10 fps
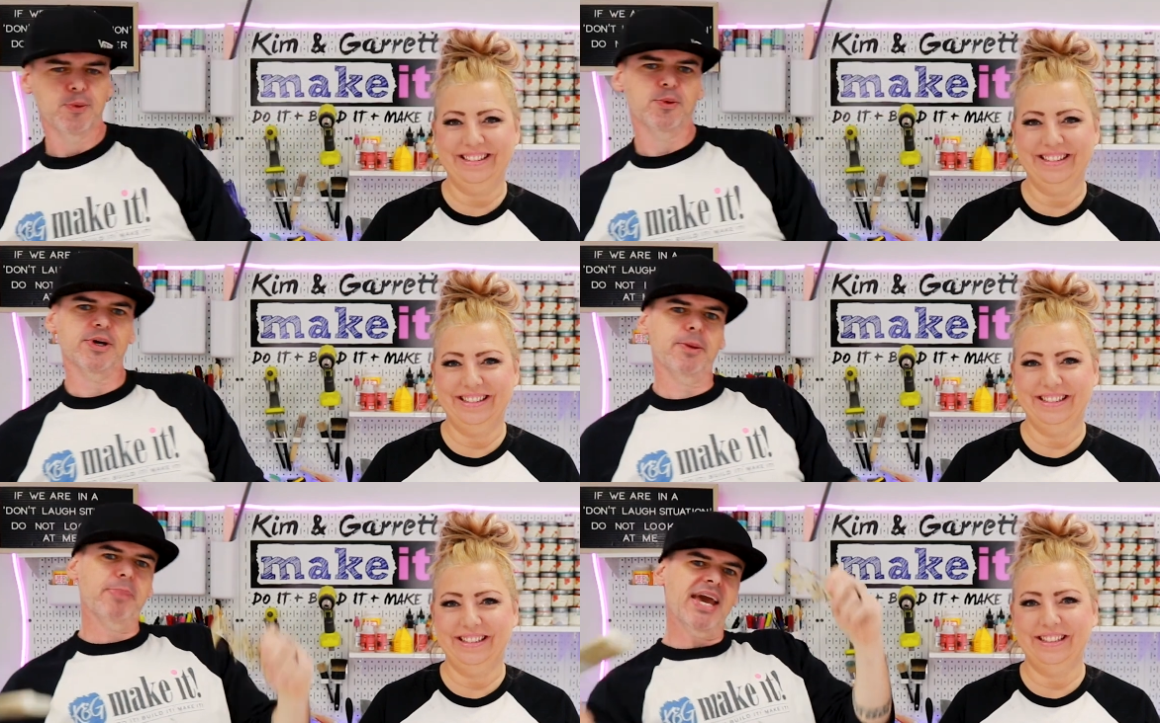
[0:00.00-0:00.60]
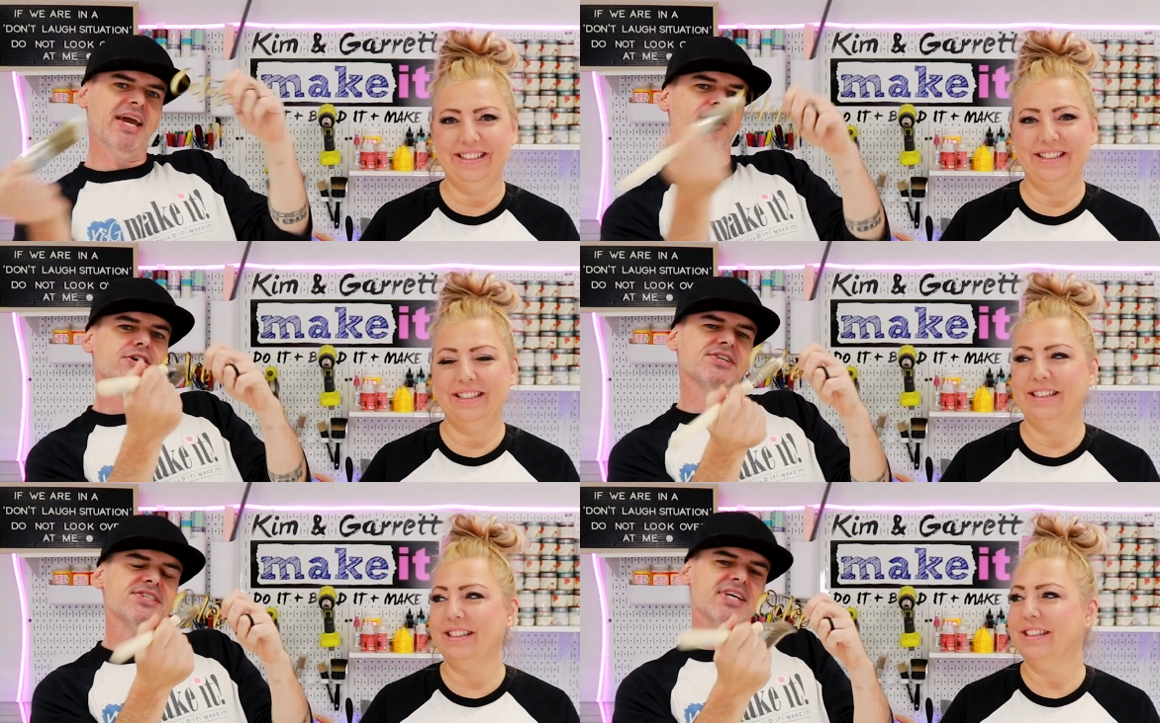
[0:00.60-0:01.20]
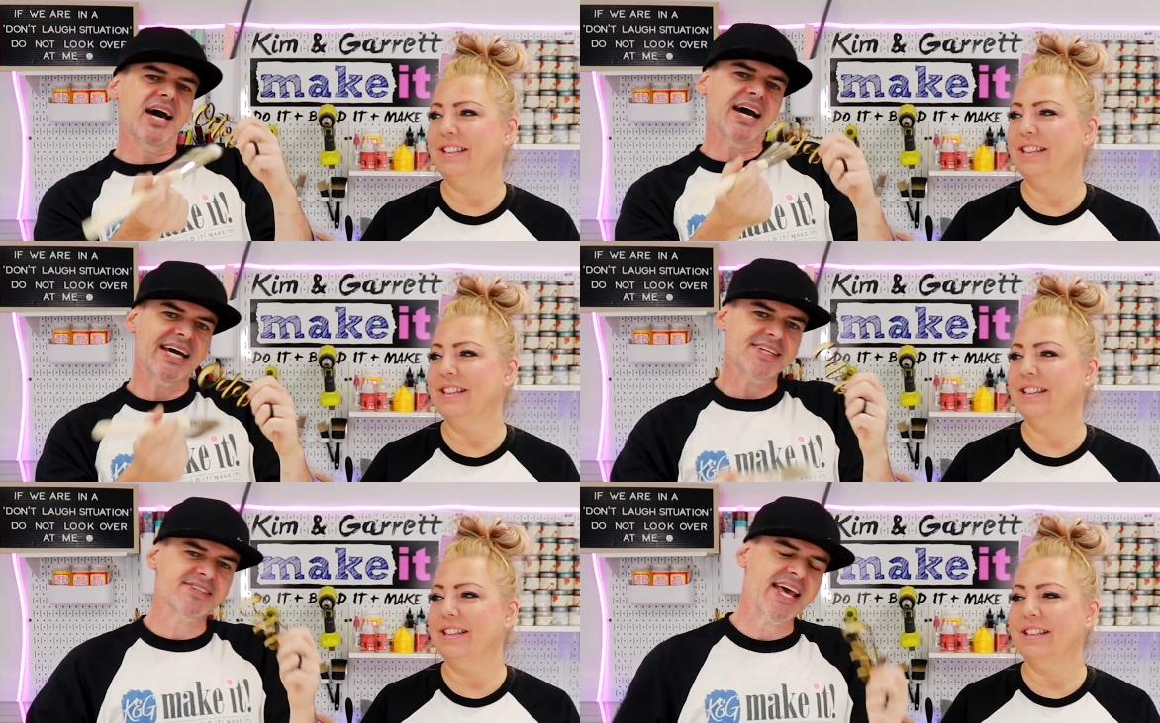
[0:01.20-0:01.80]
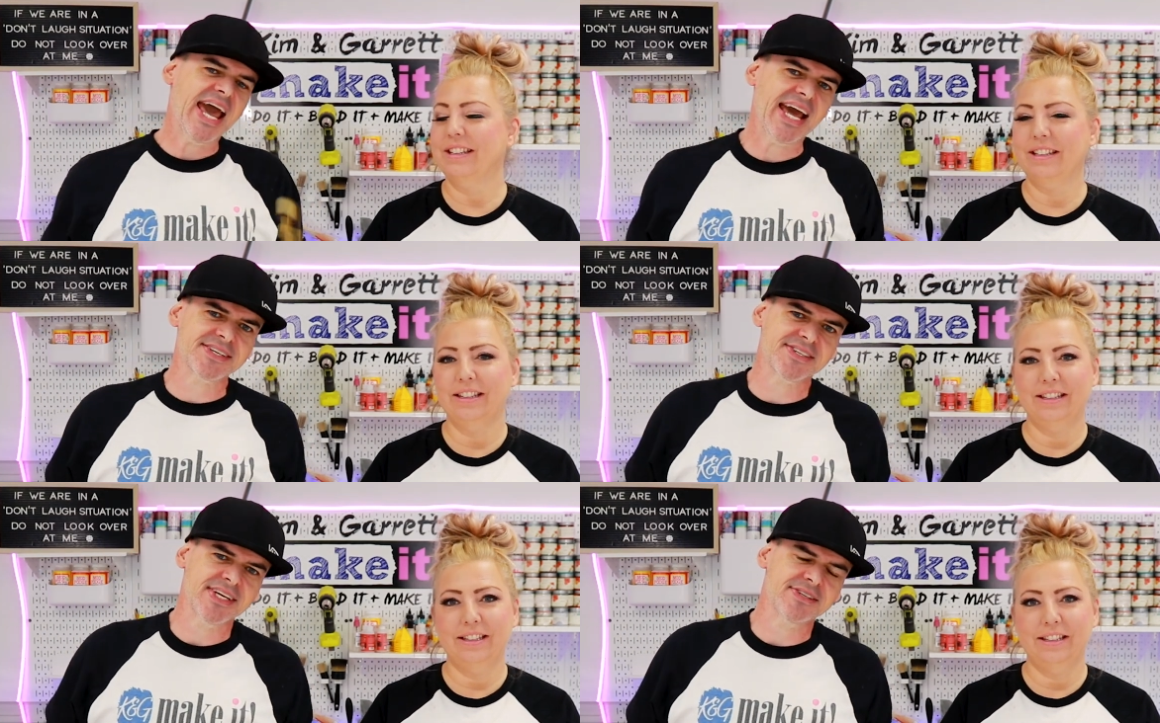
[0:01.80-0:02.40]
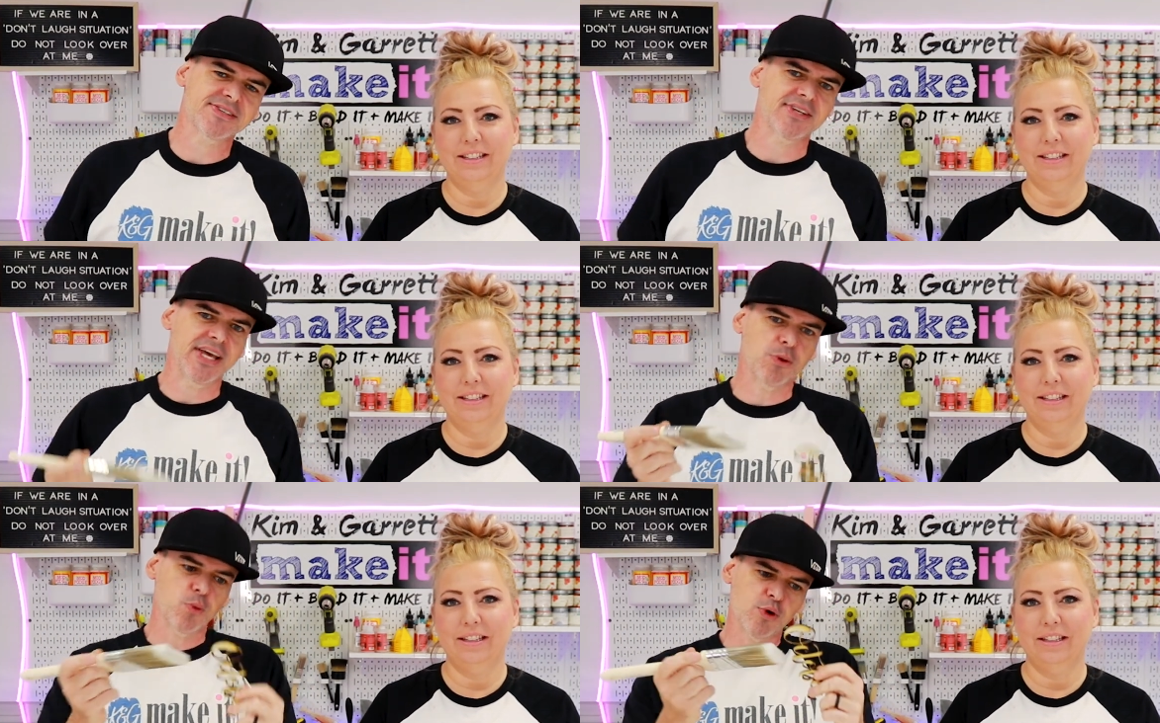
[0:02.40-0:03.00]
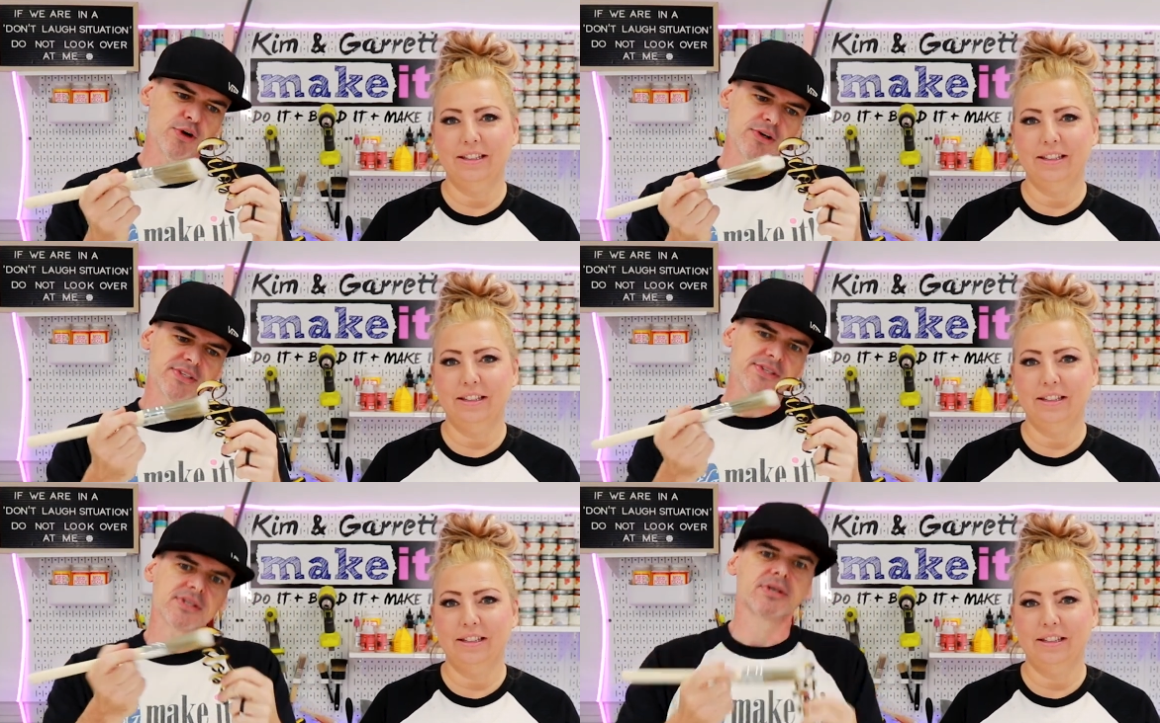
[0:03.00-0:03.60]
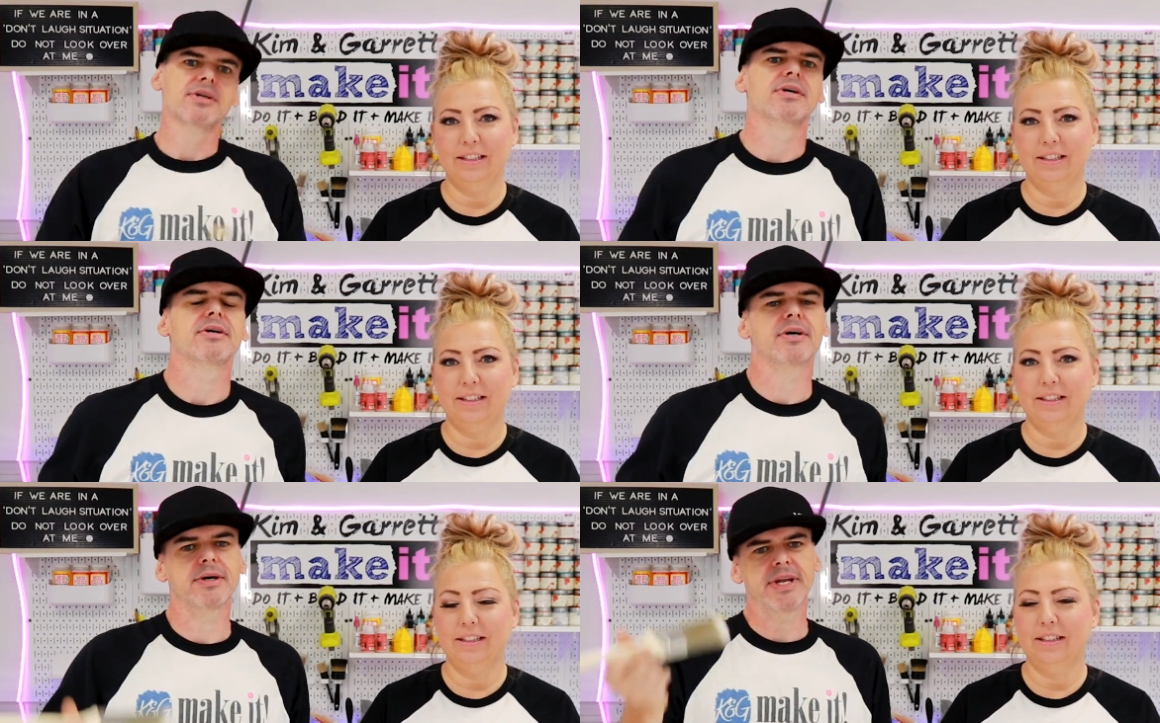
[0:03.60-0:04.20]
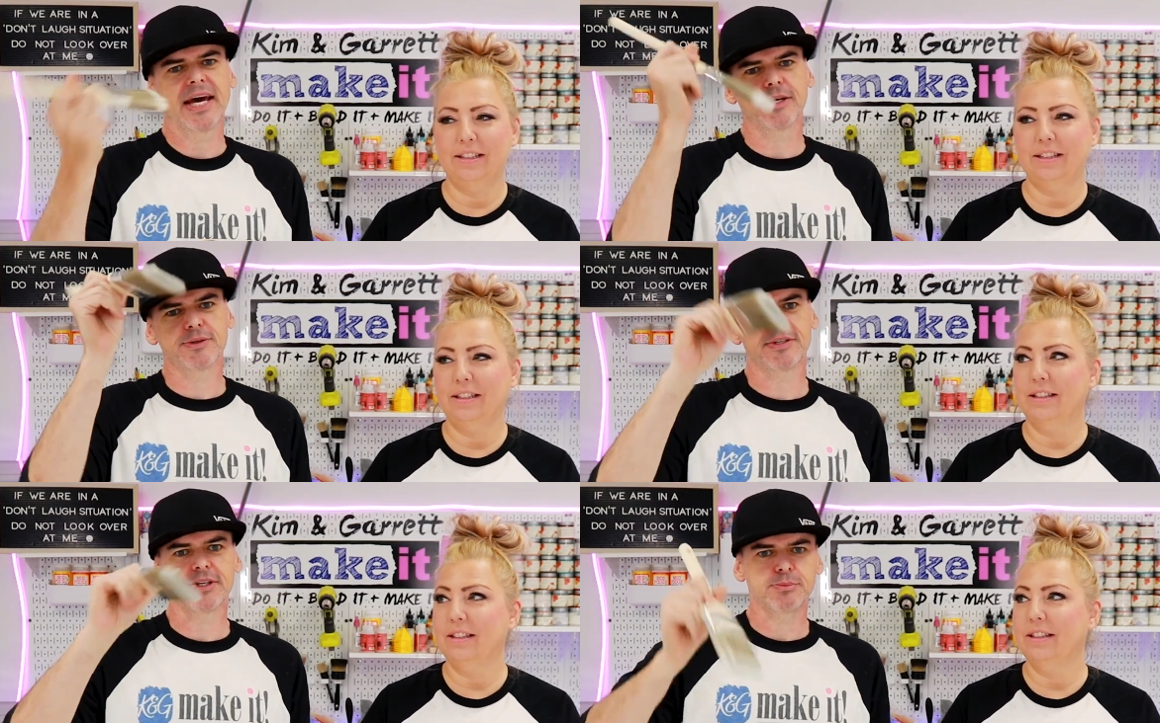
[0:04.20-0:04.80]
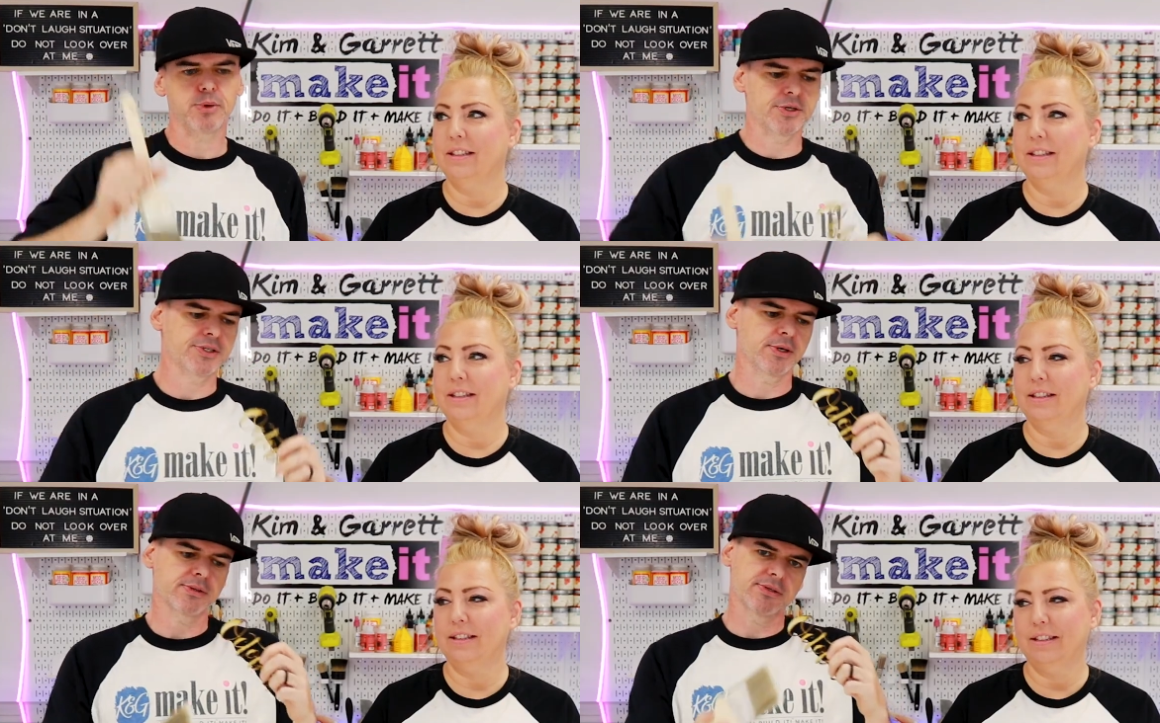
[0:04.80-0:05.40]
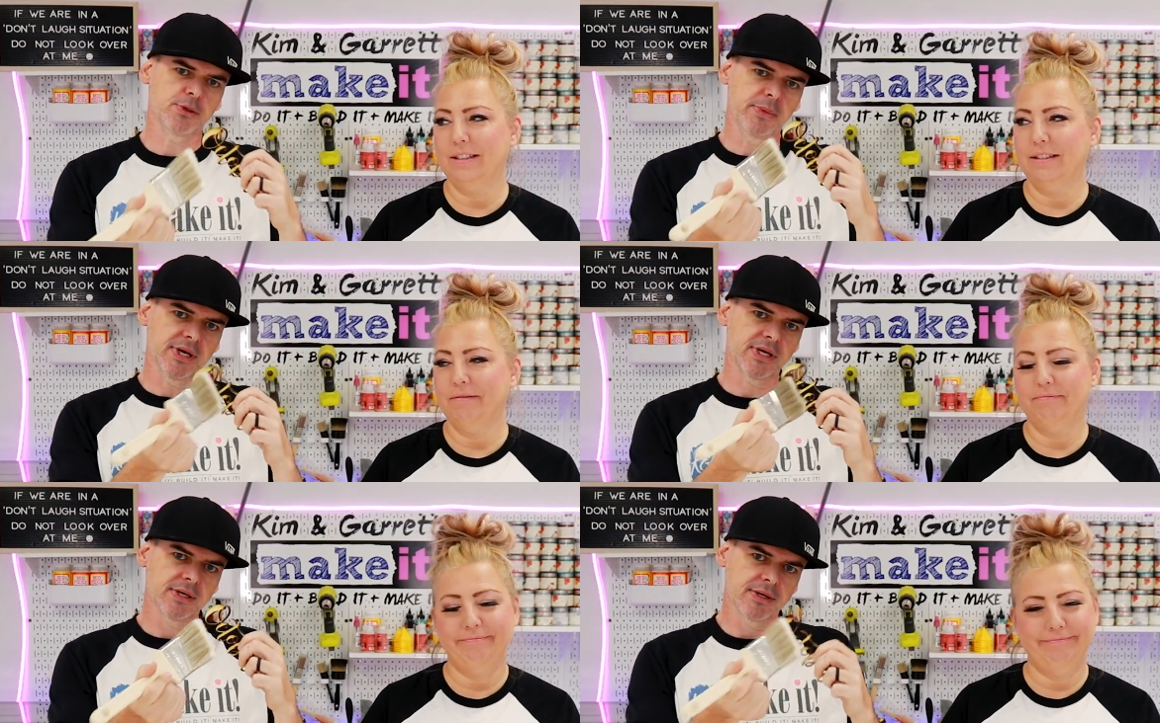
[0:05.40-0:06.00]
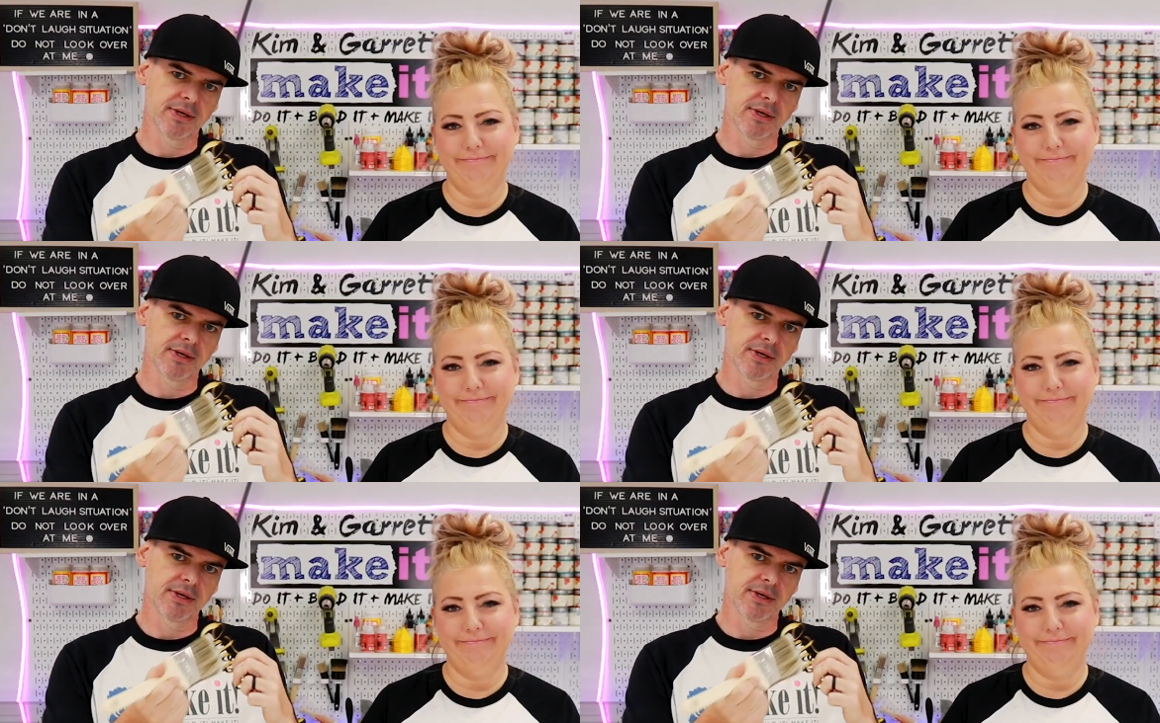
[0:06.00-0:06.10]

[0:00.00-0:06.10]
Speaker 1: We're gonna paint our sides, accents, and words. Uh, not using this brush though, it's too big.